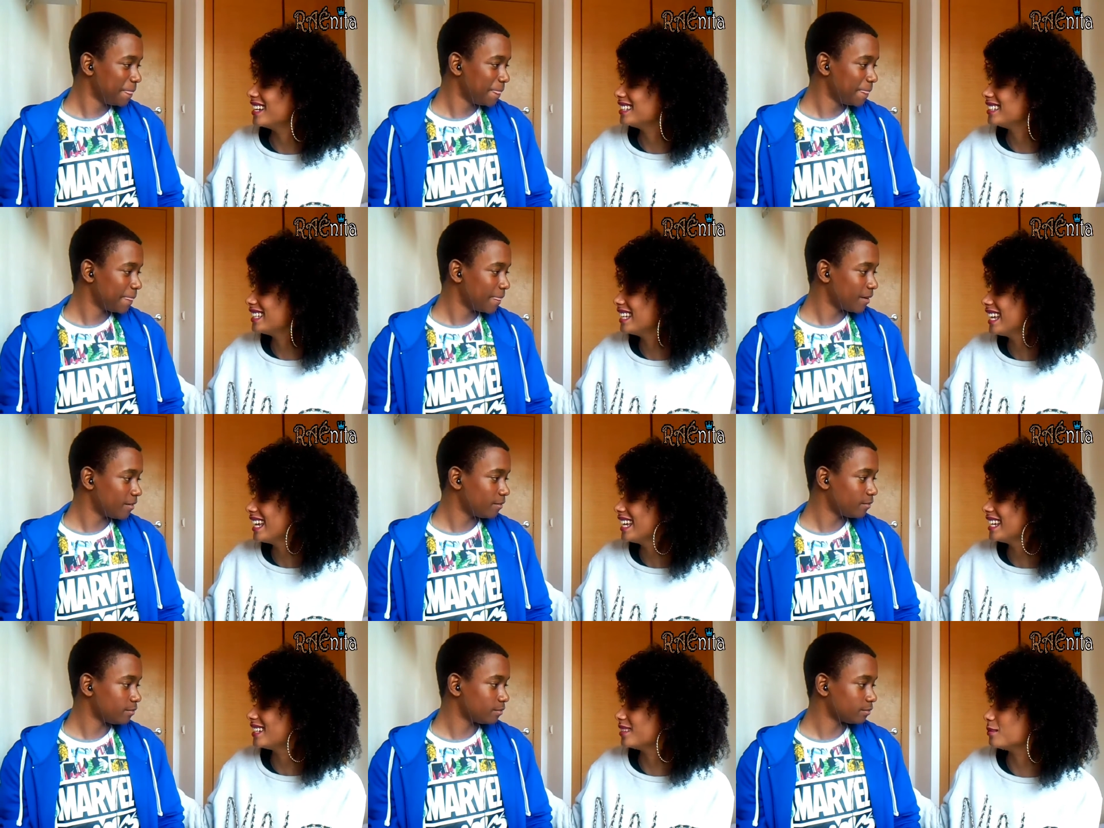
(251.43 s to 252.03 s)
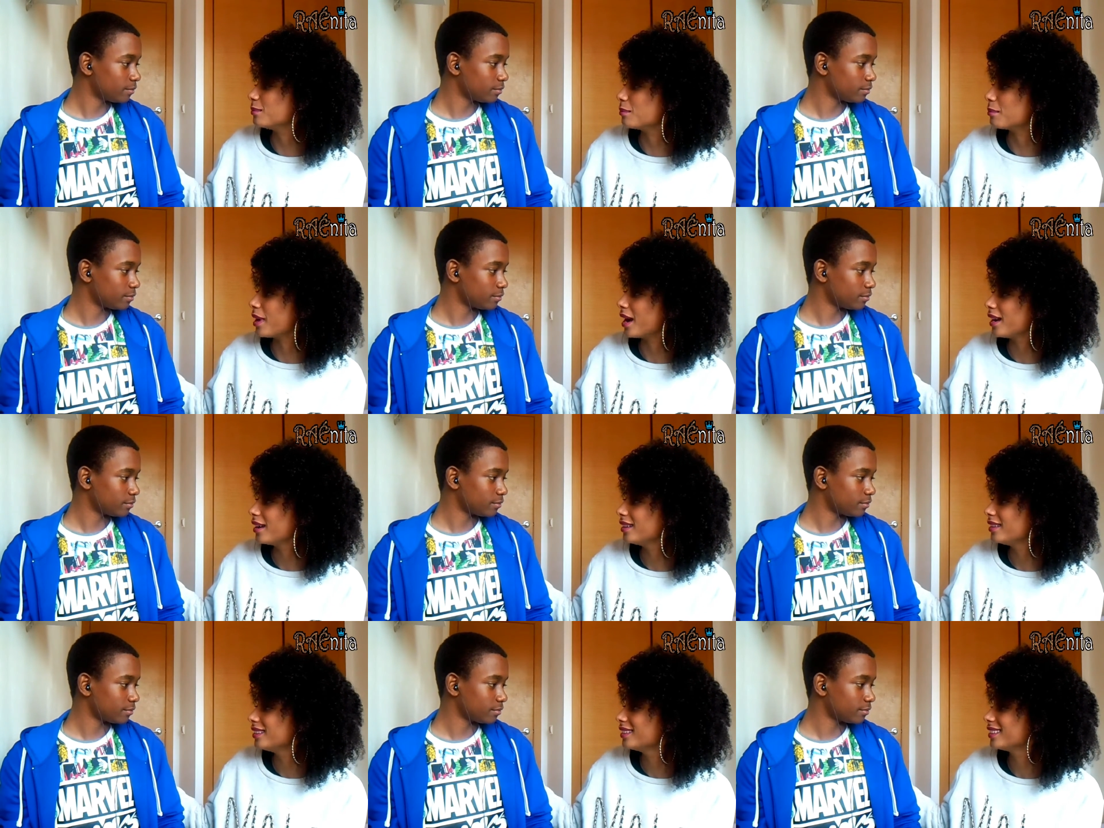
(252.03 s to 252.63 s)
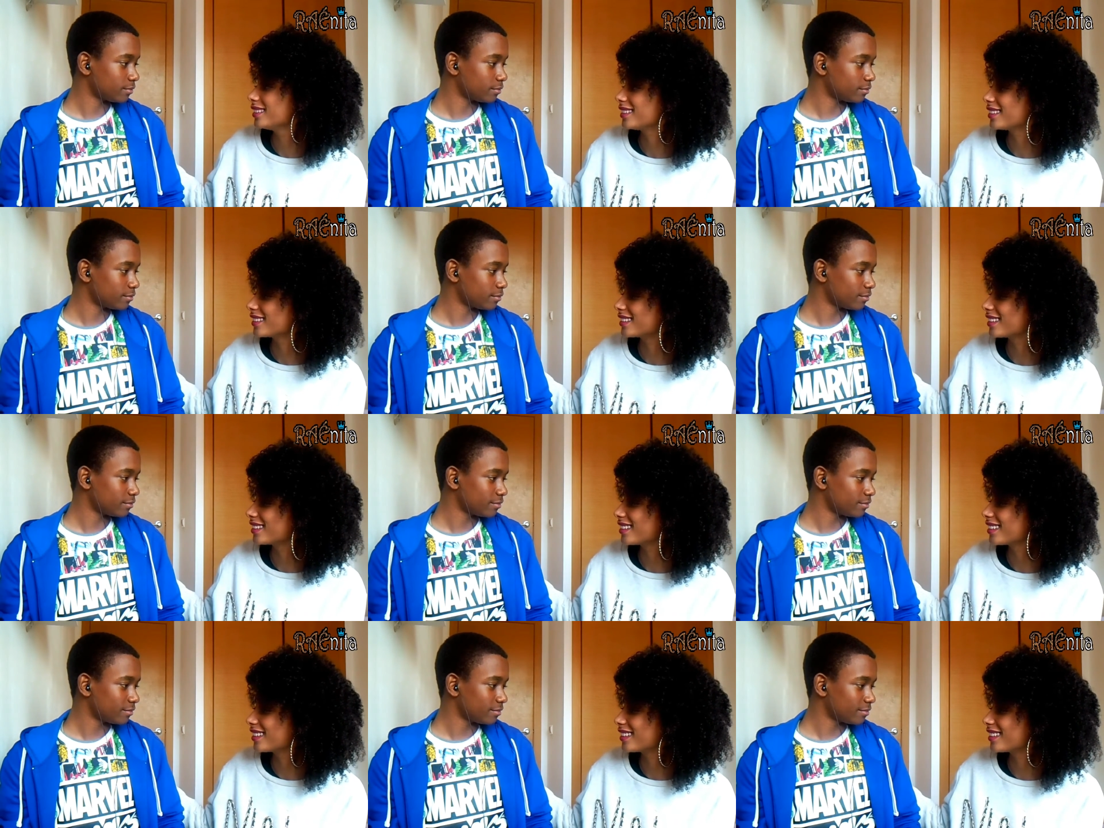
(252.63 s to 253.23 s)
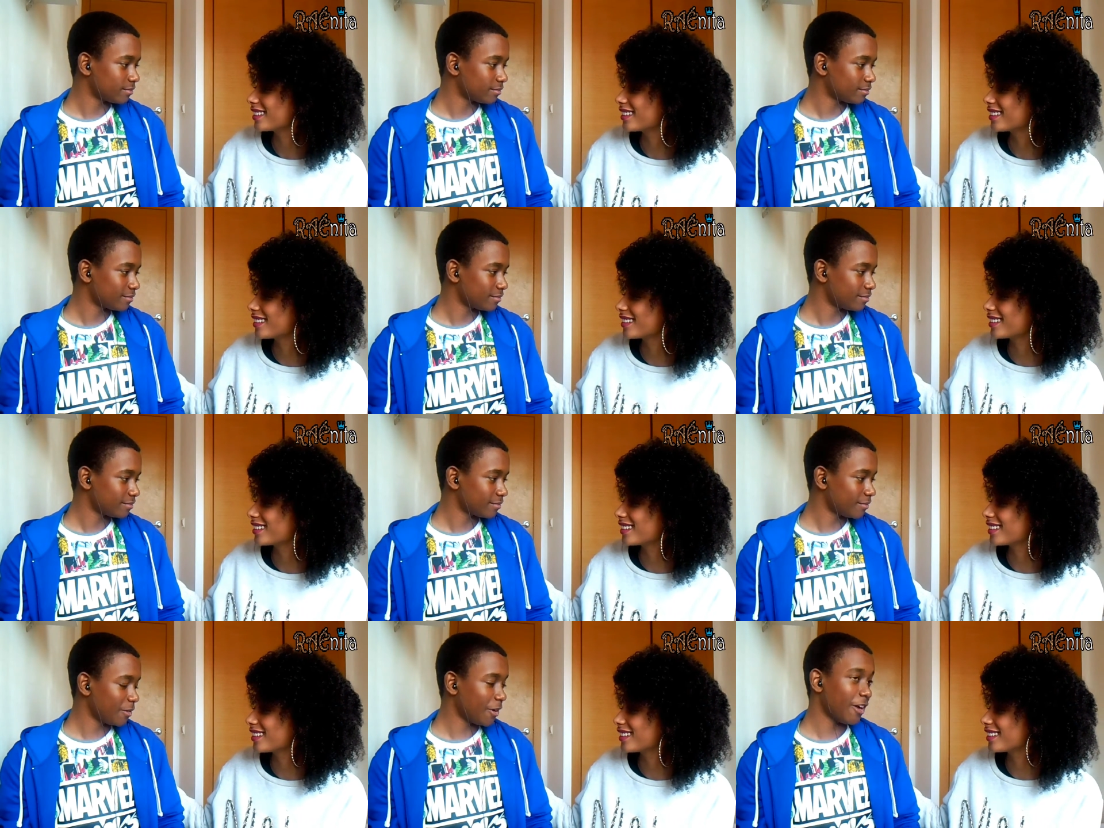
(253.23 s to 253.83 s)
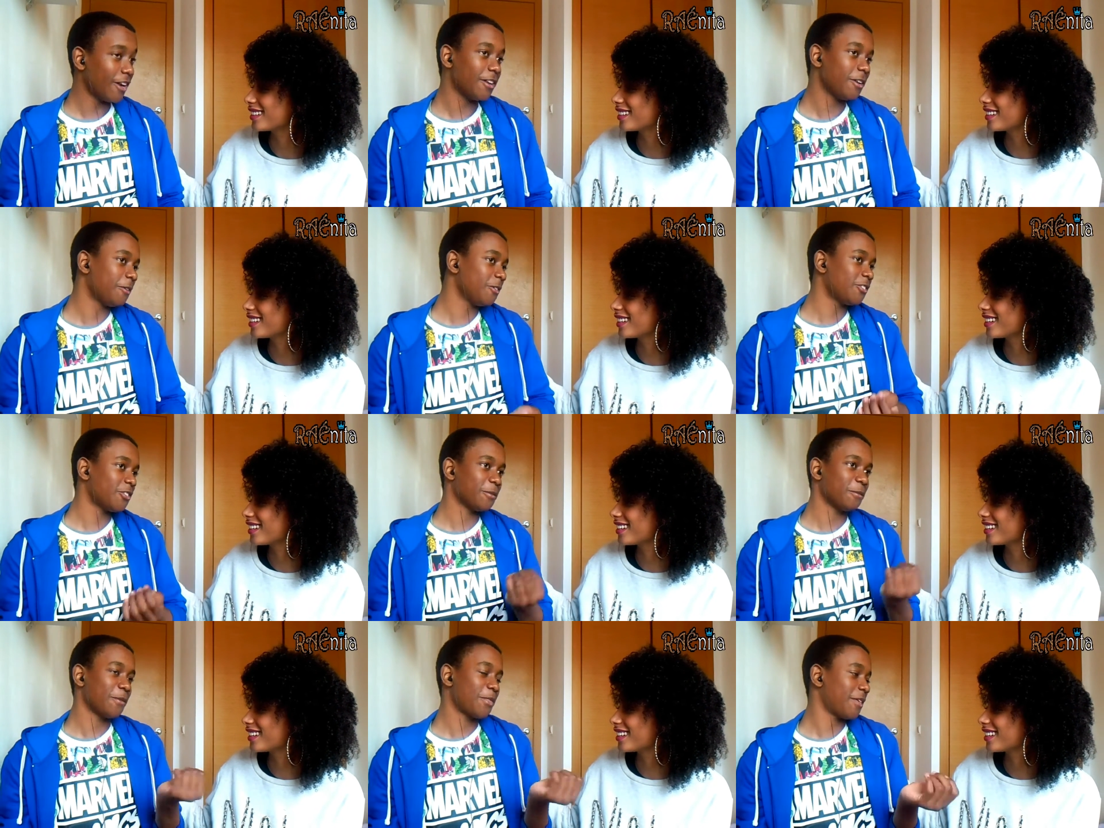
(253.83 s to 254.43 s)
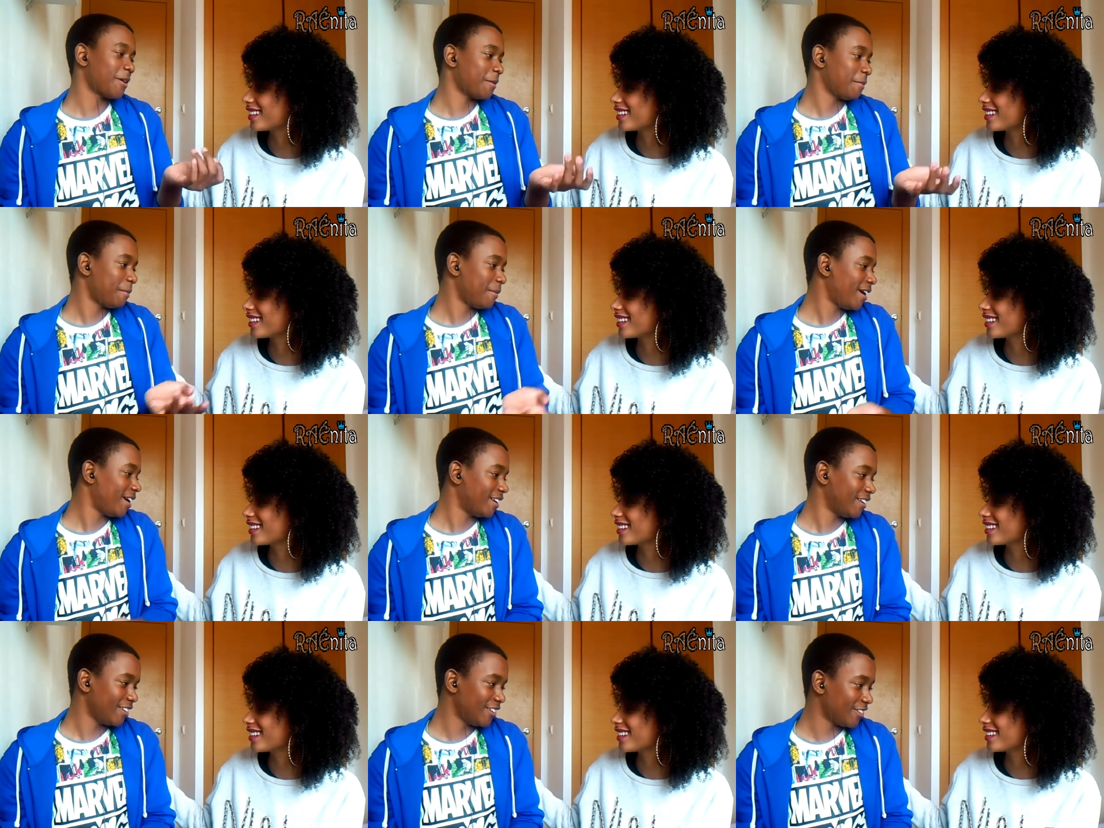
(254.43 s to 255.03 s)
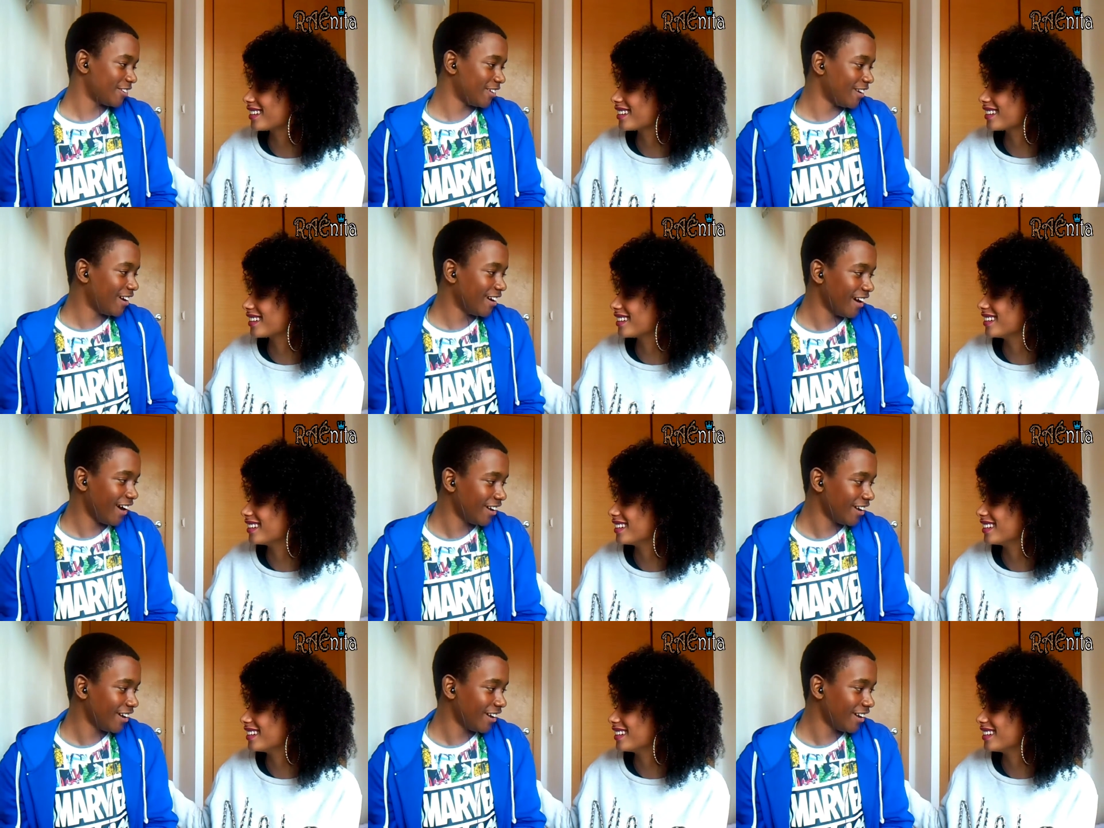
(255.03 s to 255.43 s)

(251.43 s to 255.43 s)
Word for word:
Speaker 1: I did it, man.
Speaker 2: Well, not something, man. You,